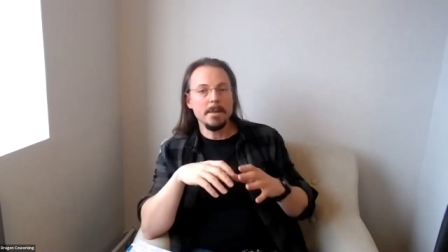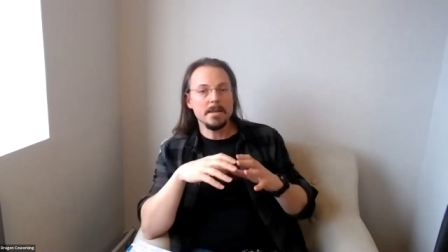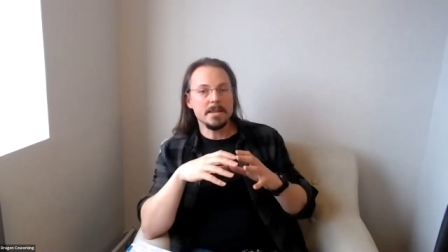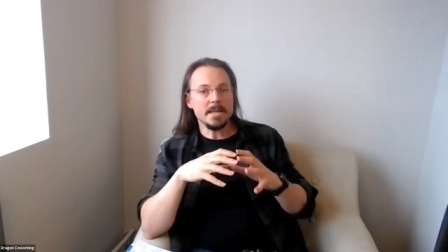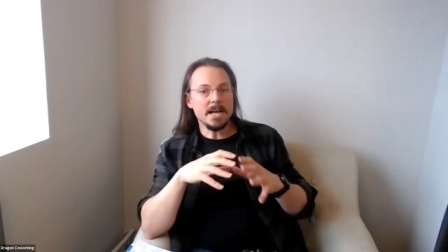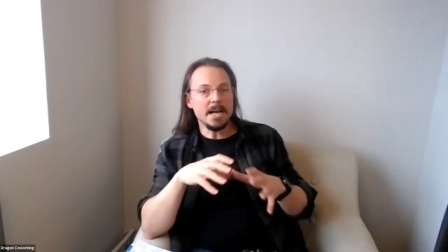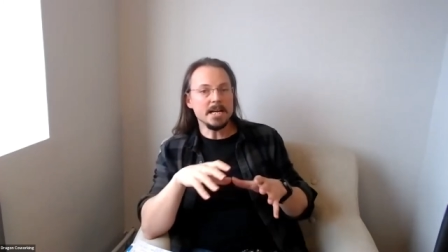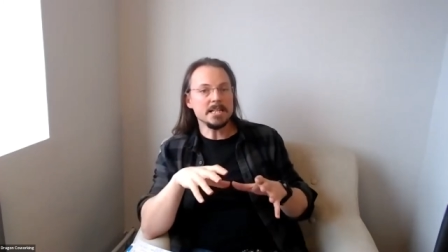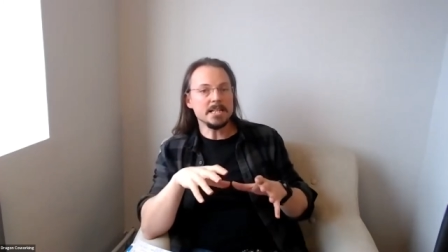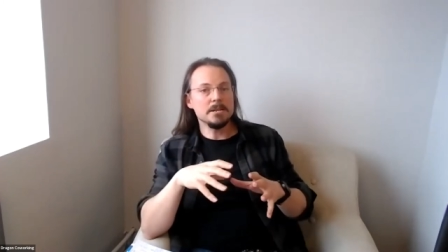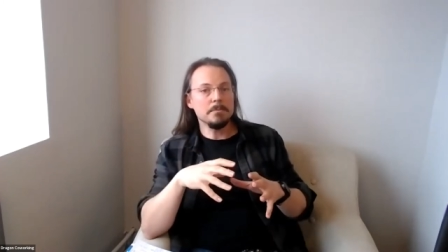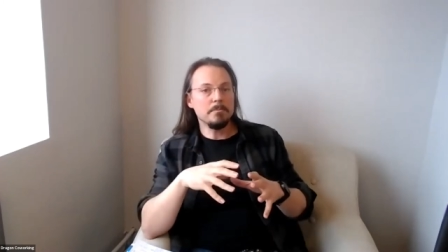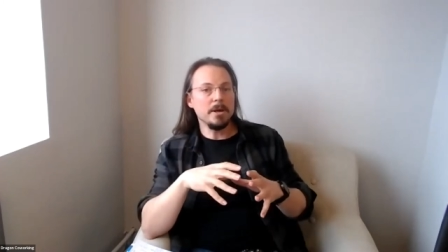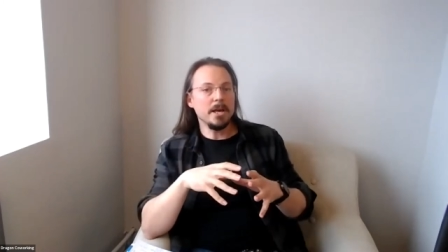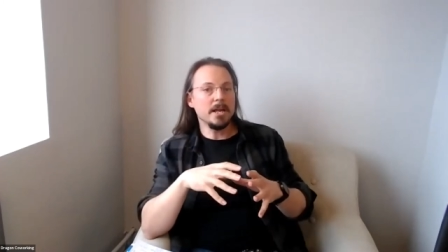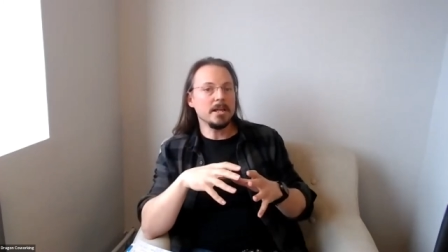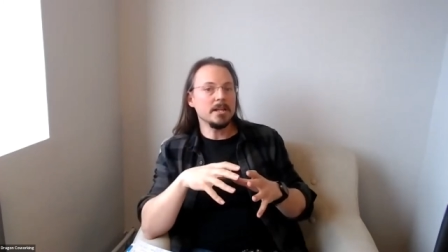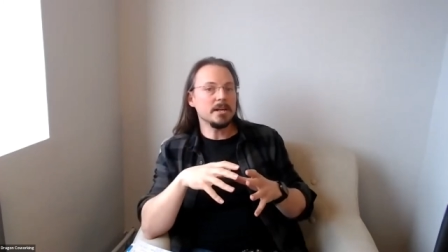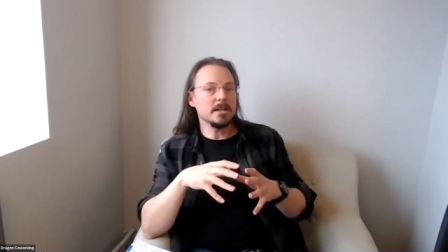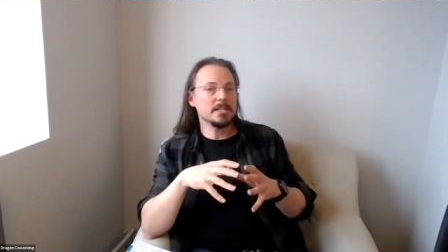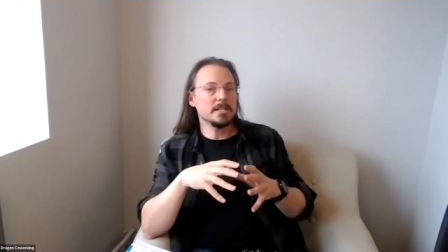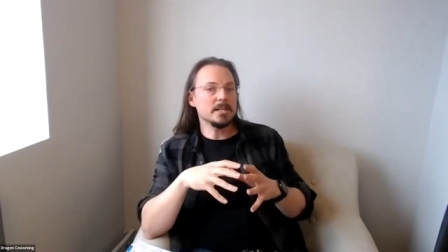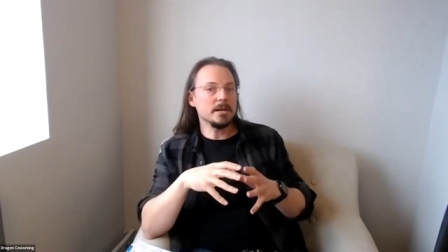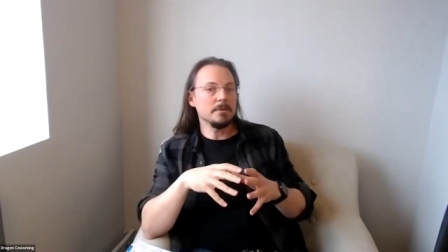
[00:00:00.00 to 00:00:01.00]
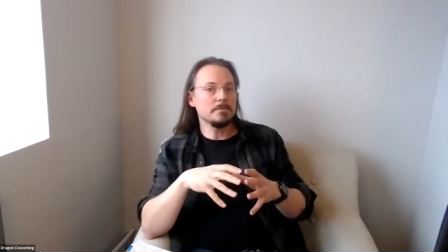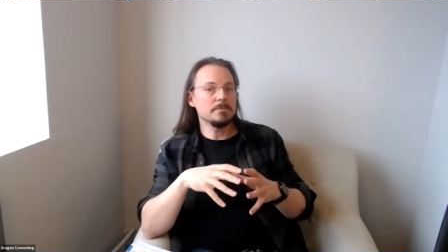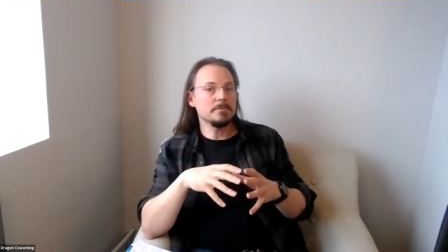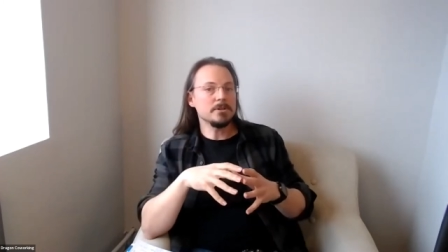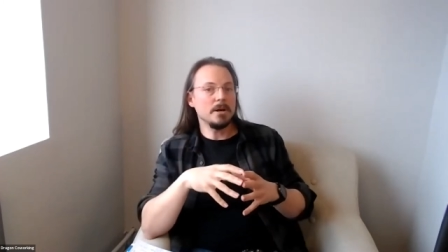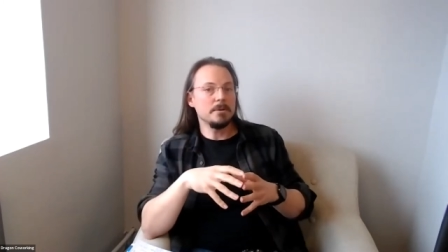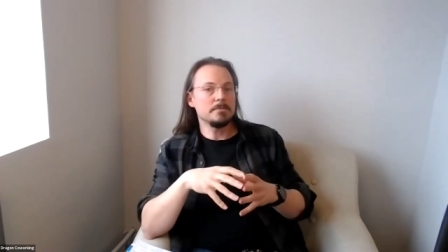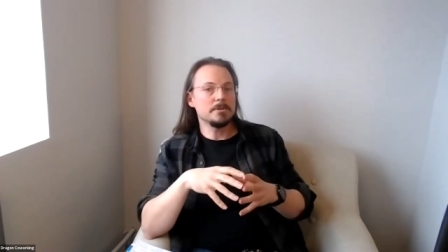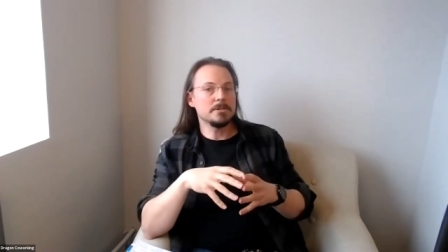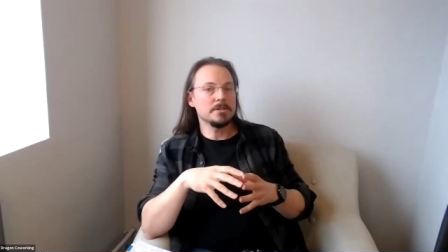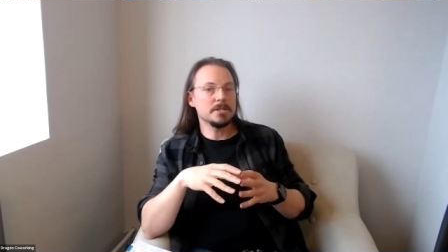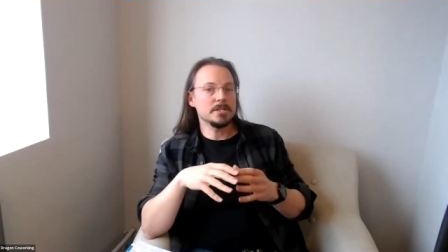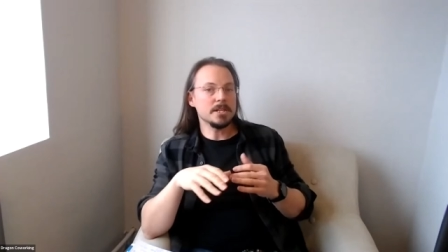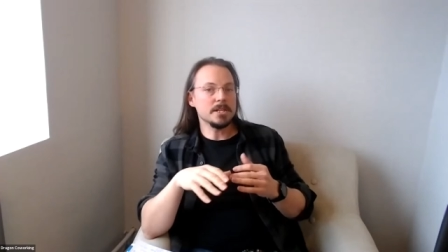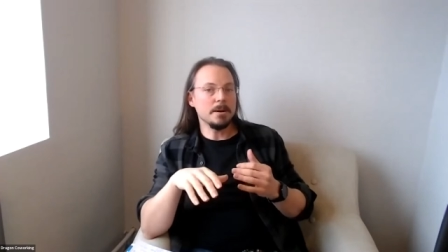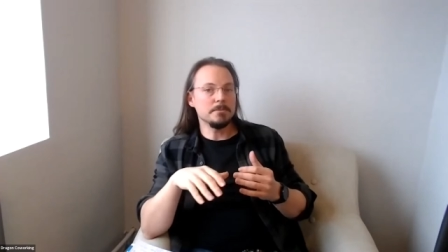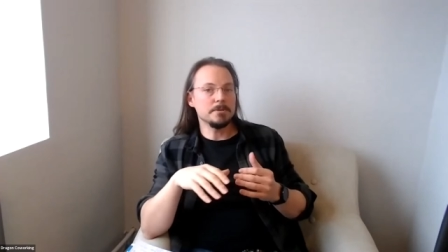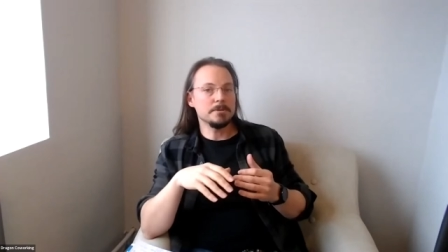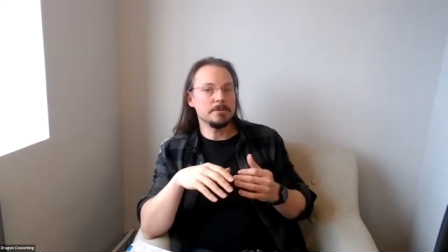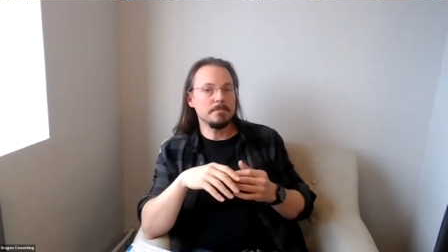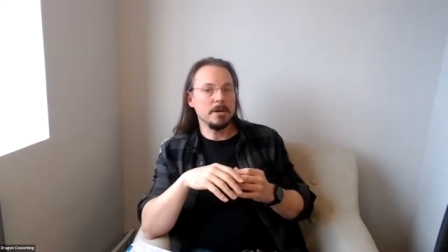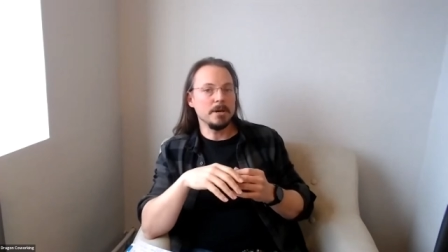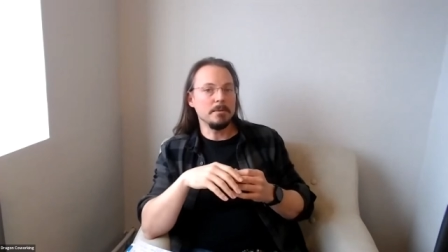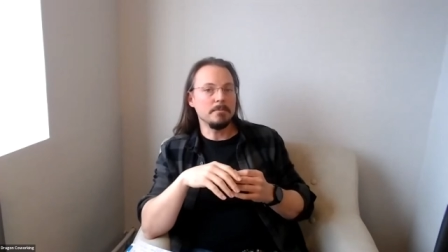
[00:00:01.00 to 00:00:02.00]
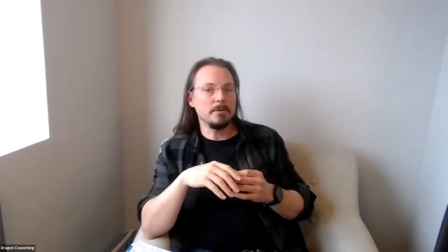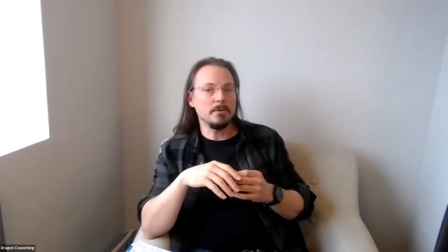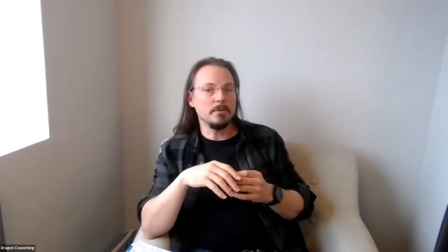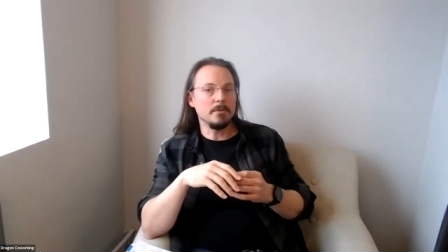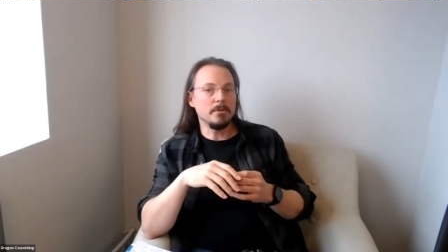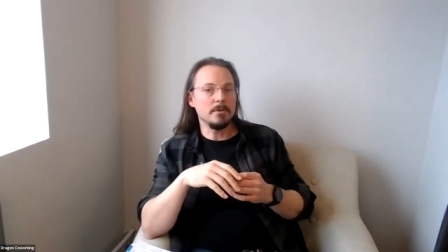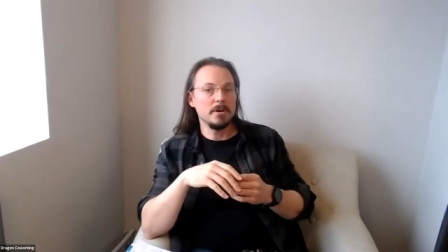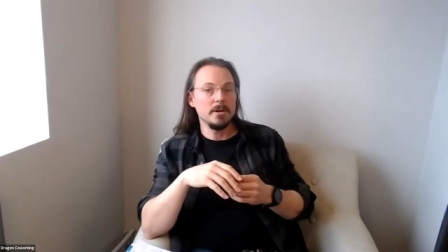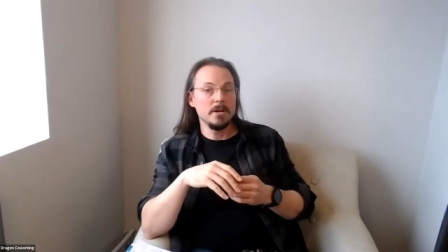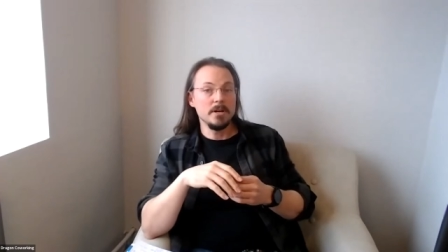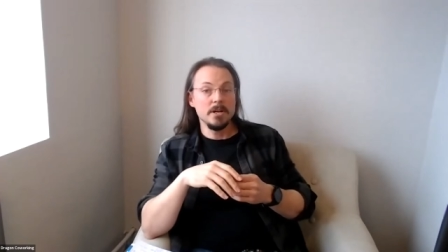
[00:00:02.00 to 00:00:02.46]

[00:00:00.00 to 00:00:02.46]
That's the bit that sometimes stumps people.